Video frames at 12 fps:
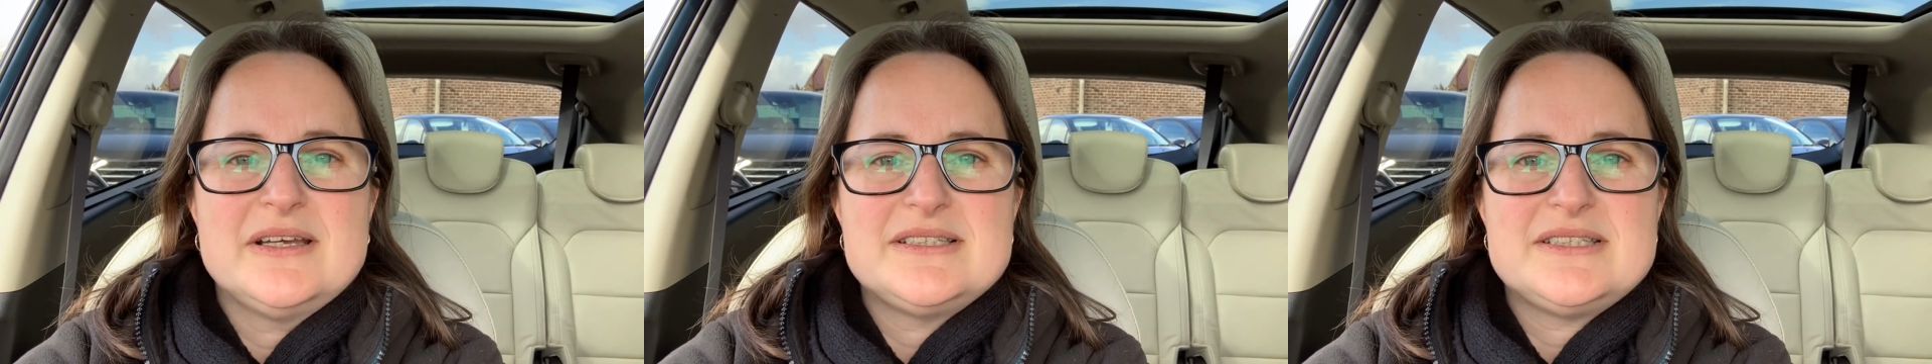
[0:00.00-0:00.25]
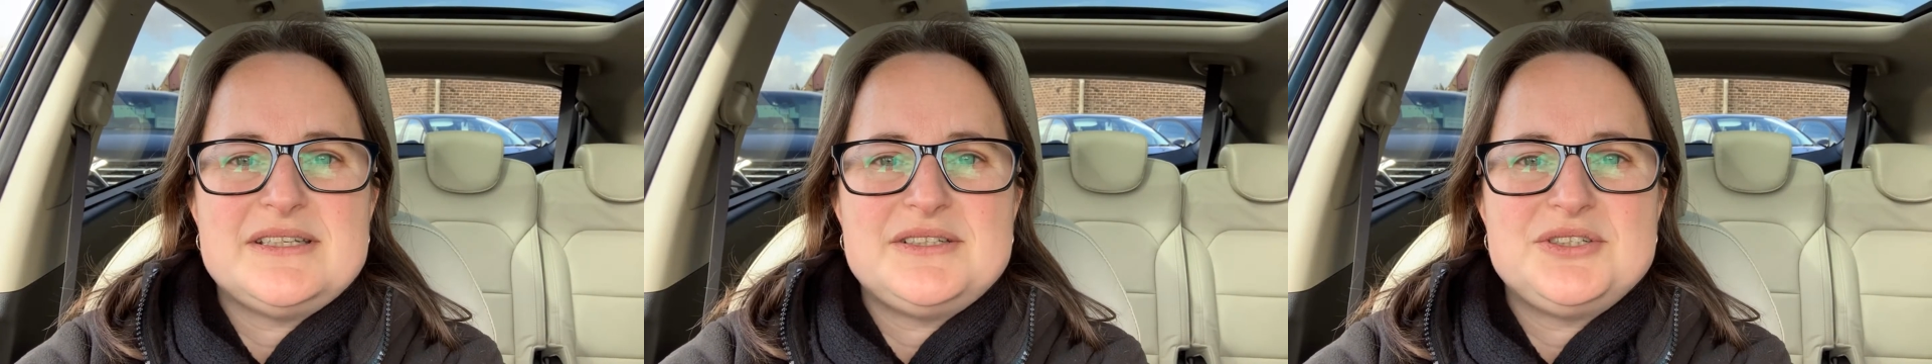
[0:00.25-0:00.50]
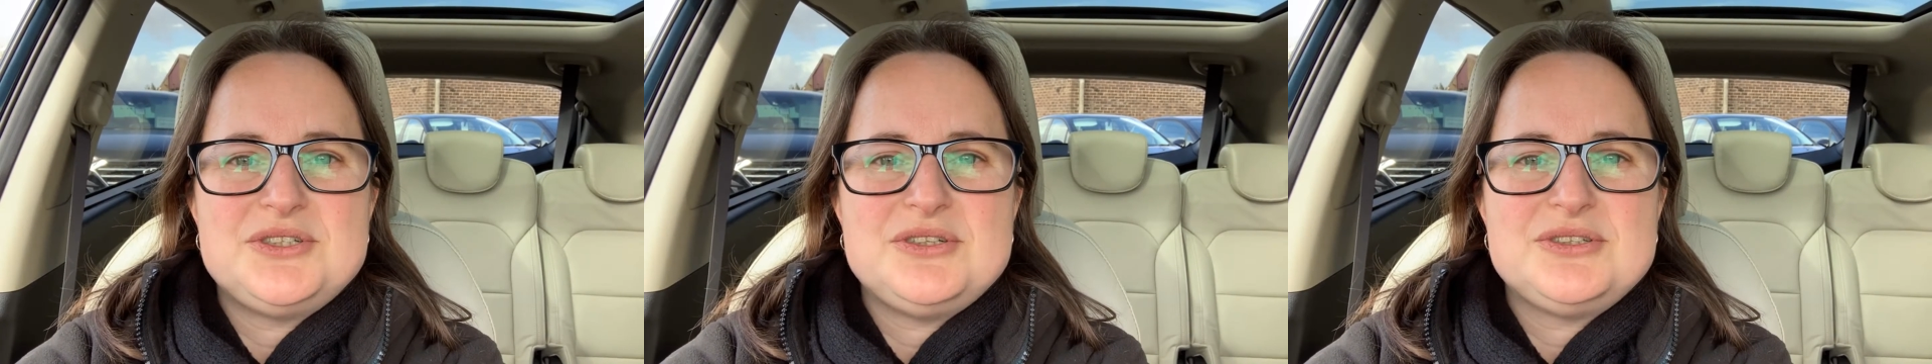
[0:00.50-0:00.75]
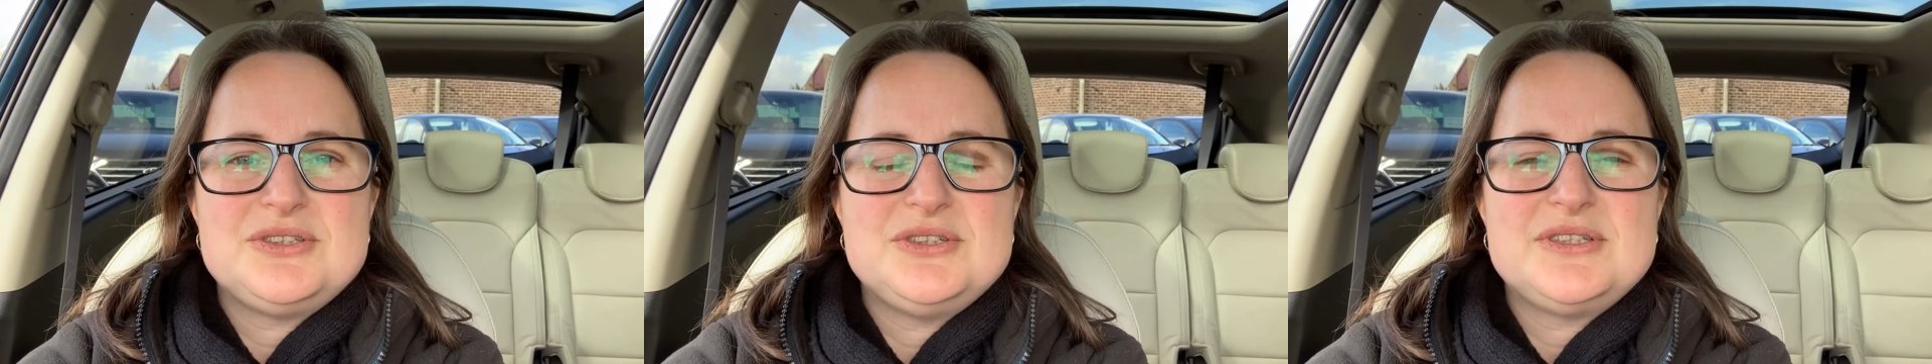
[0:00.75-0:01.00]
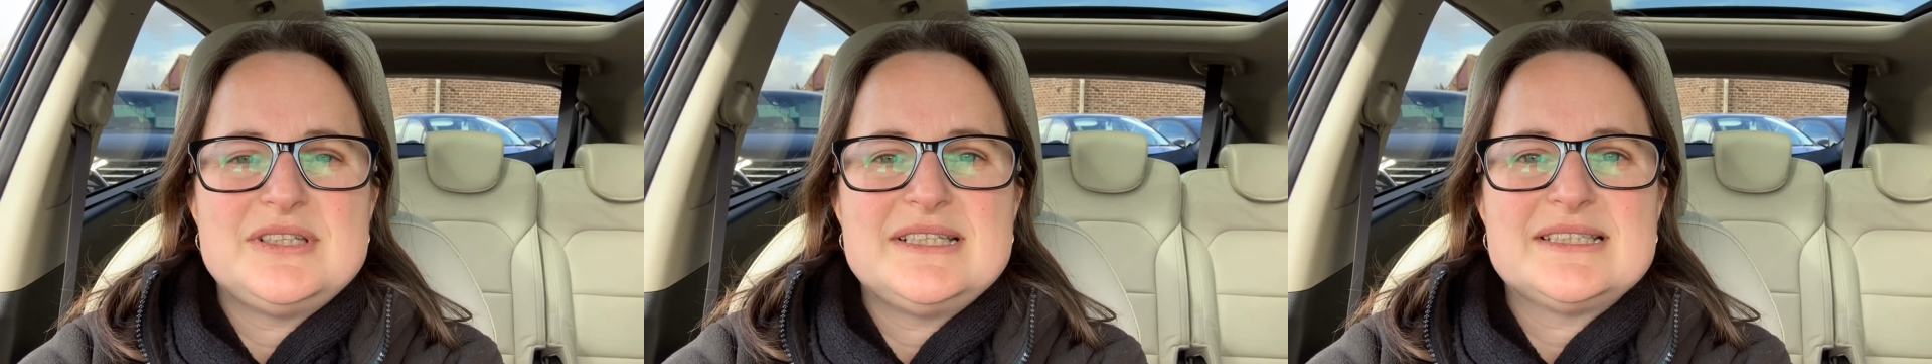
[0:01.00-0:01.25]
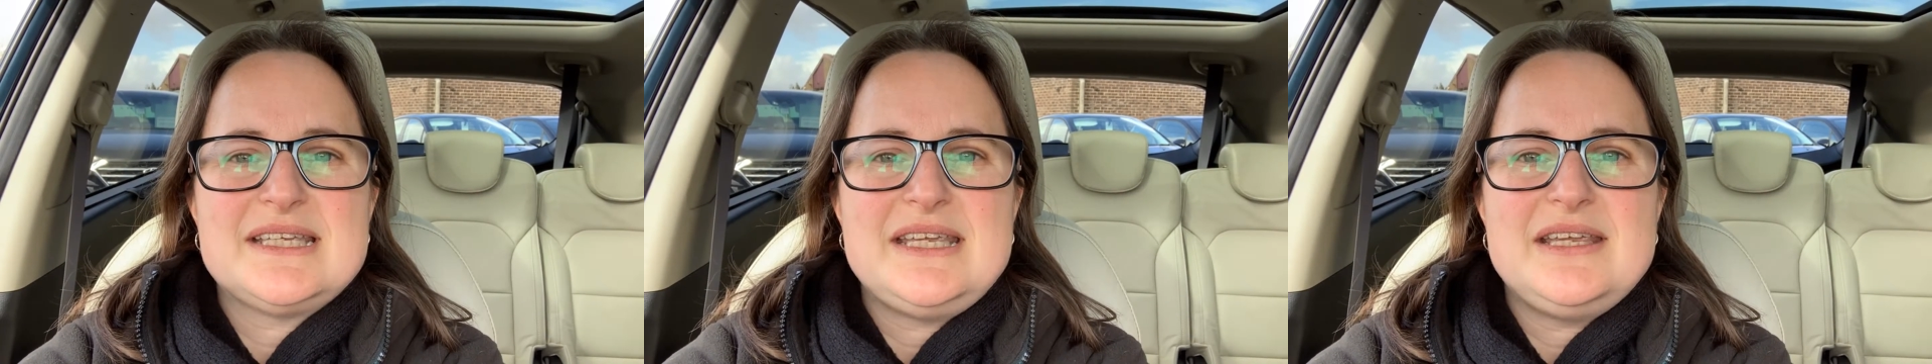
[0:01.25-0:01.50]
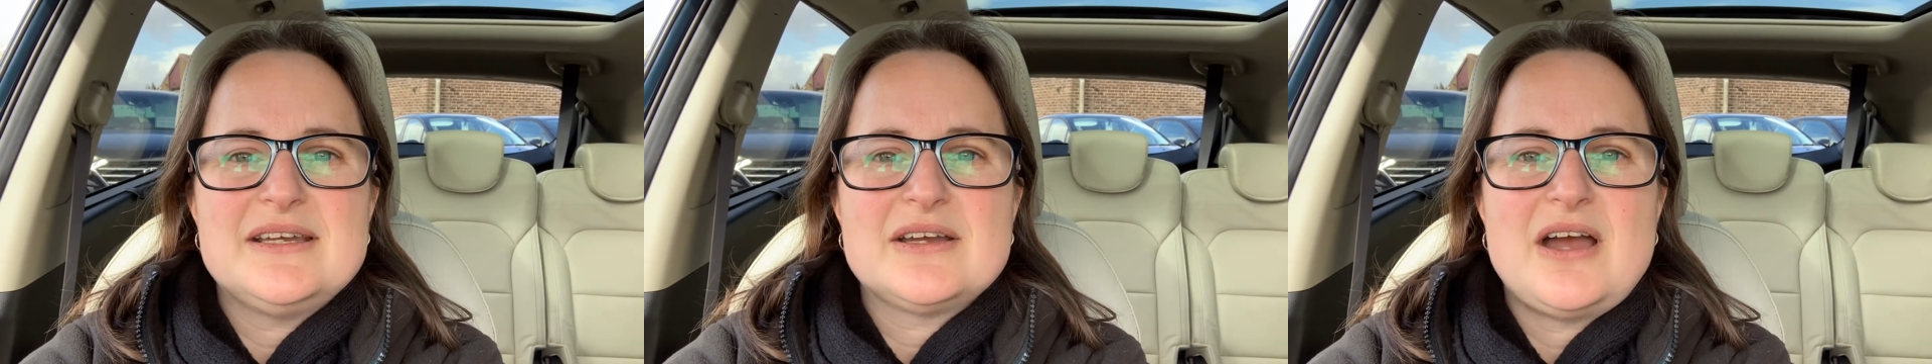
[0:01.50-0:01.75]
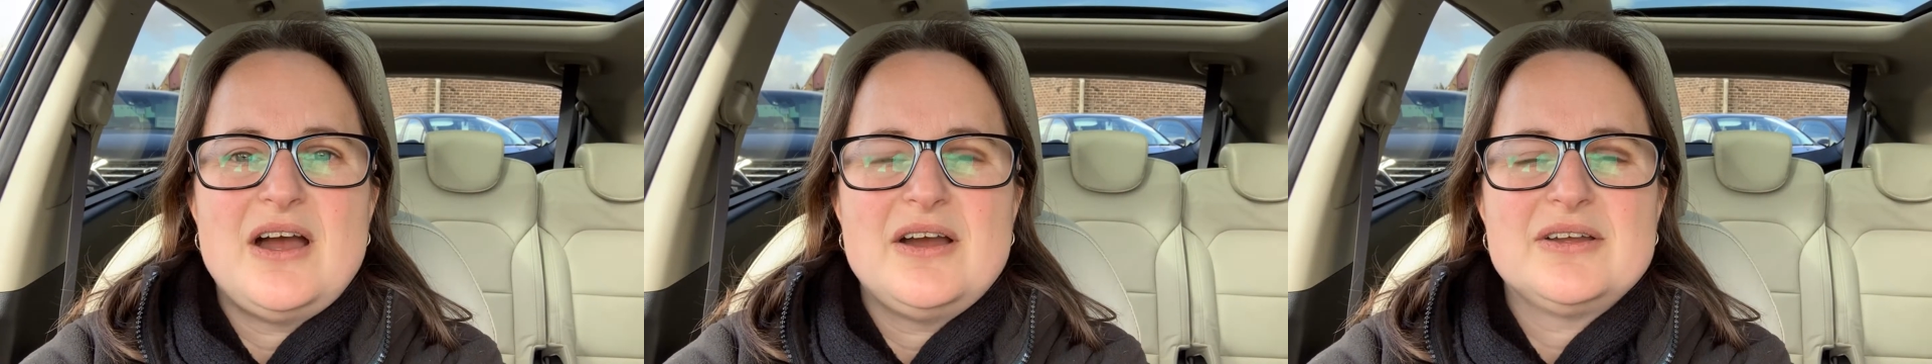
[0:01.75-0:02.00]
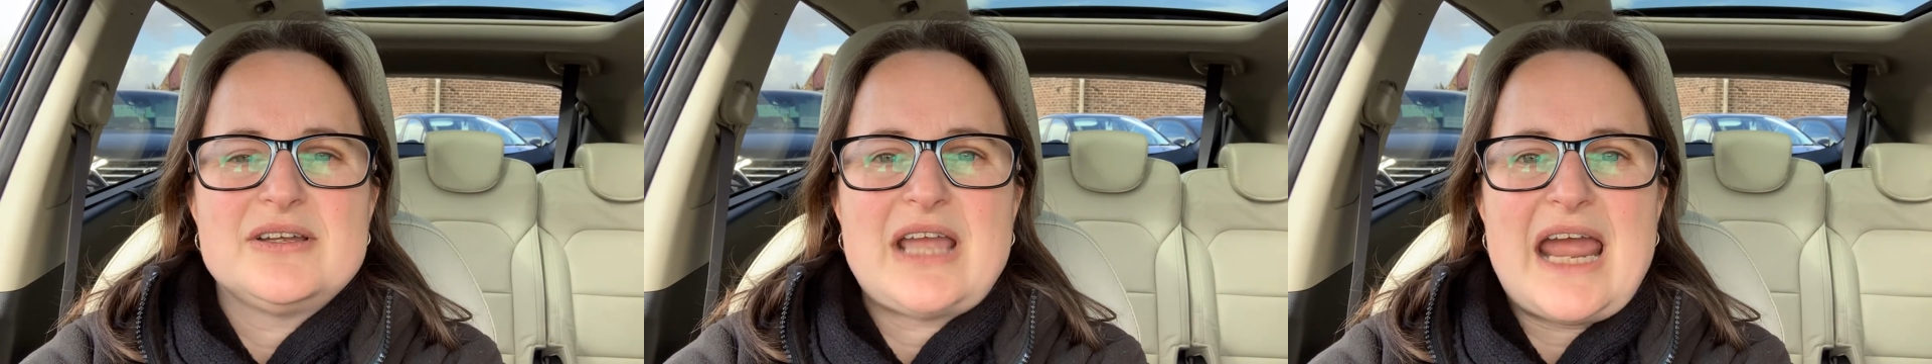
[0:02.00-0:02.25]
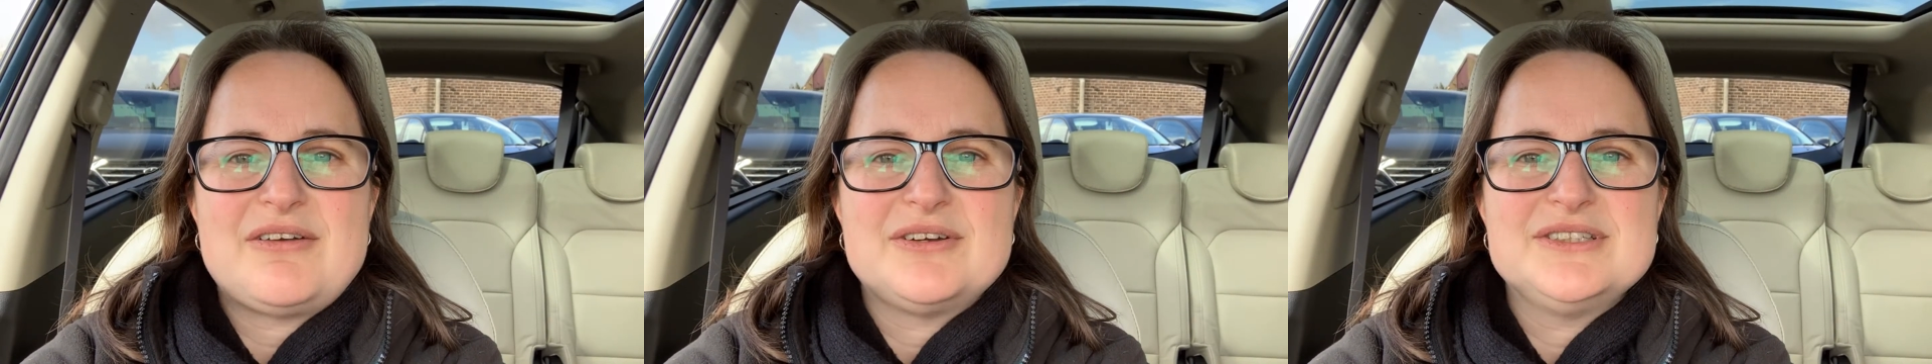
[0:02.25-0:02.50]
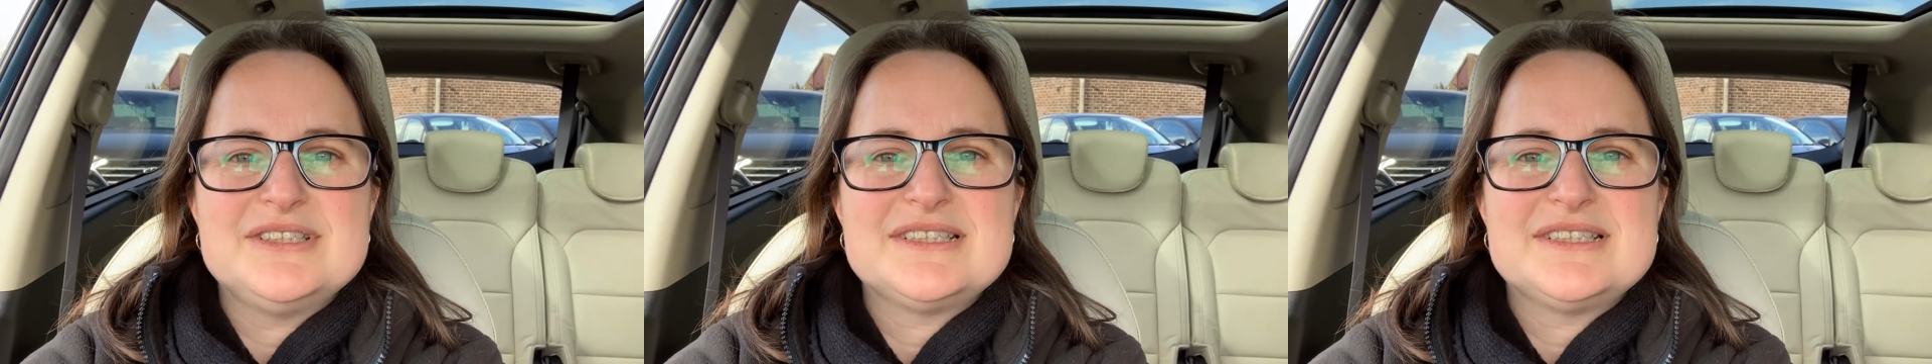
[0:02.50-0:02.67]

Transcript: to introduce you to this Kia Carens.